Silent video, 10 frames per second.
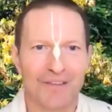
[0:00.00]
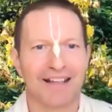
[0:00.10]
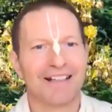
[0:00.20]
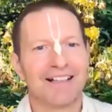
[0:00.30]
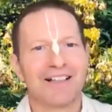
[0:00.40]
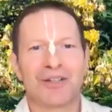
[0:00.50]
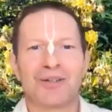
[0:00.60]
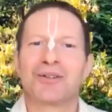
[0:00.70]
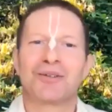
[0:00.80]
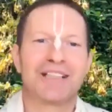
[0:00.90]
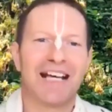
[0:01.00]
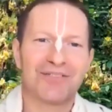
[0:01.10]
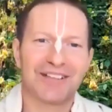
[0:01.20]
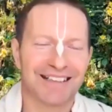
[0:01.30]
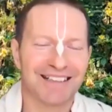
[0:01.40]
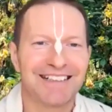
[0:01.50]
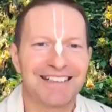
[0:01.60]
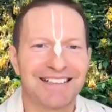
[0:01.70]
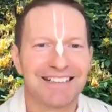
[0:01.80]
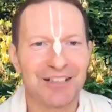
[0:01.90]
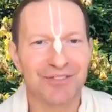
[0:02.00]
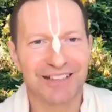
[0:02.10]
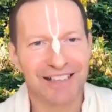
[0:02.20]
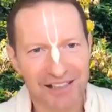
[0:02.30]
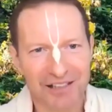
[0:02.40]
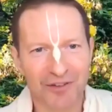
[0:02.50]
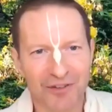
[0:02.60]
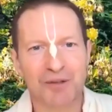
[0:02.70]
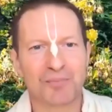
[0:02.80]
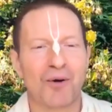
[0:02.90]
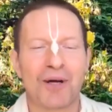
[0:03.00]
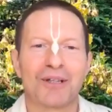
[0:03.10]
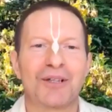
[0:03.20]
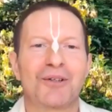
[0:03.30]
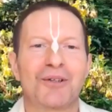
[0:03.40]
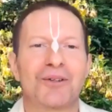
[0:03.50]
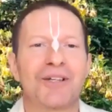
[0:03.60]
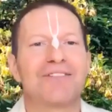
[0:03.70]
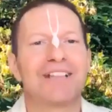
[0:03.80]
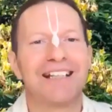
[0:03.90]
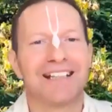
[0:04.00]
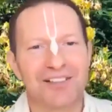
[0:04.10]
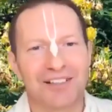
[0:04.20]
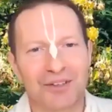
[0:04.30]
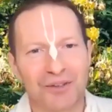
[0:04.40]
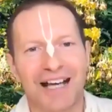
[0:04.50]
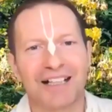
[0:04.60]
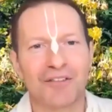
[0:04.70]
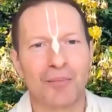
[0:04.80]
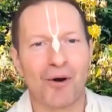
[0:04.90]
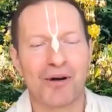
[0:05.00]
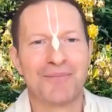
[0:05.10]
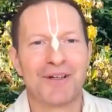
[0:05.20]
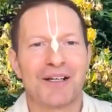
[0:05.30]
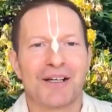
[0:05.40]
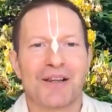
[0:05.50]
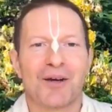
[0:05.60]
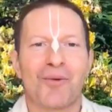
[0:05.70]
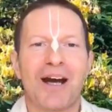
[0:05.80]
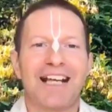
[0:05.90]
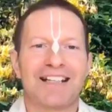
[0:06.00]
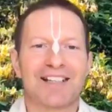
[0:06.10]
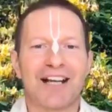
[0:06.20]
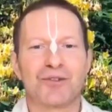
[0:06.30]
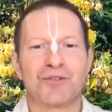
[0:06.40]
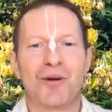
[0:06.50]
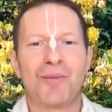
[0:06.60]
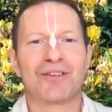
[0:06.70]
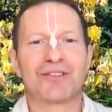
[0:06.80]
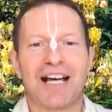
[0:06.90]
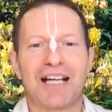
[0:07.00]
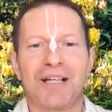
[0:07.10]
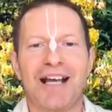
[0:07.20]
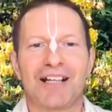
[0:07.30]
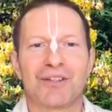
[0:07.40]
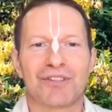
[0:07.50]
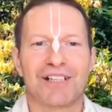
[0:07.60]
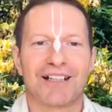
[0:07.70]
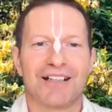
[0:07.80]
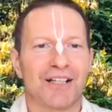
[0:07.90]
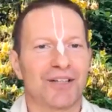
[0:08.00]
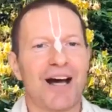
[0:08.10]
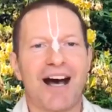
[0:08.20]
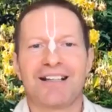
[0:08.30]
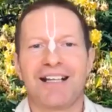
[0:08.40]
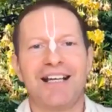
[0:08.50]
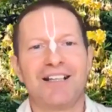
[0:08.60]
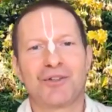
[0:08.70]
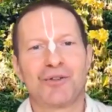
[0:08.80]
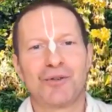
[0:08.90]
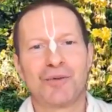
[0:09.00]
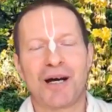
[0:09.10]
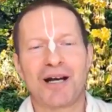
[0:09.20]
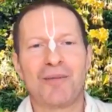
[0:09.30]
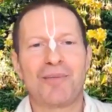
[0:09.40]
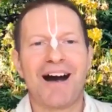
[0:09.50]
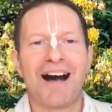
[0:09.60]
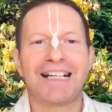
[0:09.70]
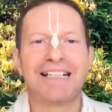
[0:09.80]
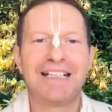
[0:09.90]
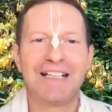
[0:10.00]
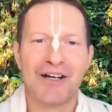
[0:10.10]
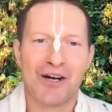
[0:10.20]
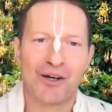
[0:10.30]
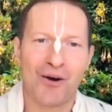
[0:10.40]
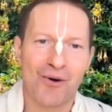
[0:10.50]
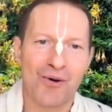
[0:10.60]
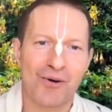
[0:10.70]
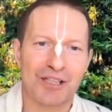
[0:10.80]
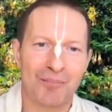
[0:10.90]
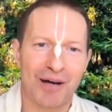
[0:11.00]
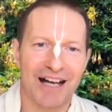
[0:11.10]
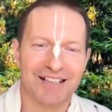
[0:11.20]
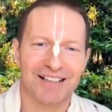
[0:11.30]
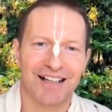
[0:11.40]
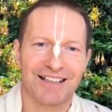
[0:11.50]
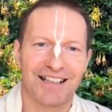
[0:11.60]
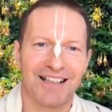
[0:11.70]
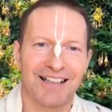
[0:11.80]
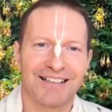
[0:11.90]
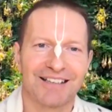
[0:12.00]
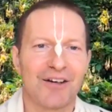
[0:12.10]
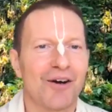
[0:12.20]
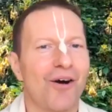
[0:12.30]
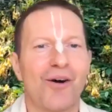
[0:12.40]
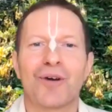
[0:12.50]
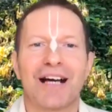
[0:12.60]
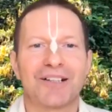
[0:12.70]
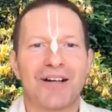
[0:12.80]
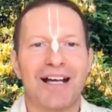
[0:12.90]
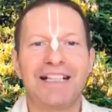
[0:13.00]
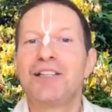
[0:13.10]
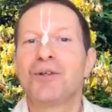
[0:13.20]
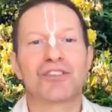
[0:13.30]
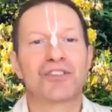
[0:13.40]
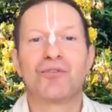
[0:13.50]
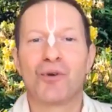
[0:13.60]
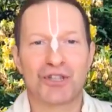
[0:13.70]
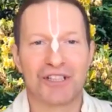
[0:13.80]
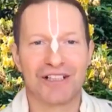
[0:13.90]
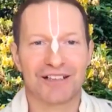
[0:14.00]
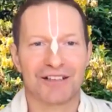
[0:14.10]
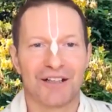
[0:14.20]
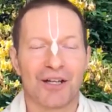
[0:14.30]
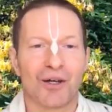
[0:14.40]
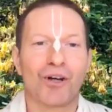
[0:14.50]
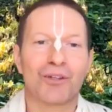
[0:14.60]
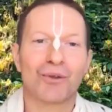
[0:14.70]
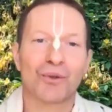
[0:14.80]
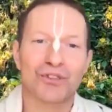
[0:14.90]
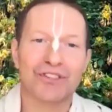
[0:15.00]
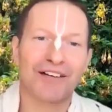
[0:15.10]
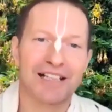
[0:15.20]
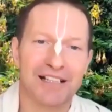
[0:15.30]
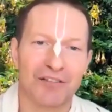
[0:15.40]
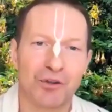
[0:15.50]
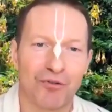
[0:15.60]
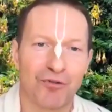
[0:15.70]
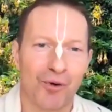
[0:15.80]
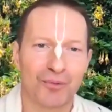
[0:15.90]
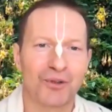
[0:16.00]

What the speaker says: So Gurudev, he didn't even, this is a famous poem, but Gurudev didn't listen to the end of the poem. When that sadhu from outside began to sing, "Radhe tu bara bhagini, kon tapasya kin, oh Radharani, you are so fortunate. What austerities have you performed?"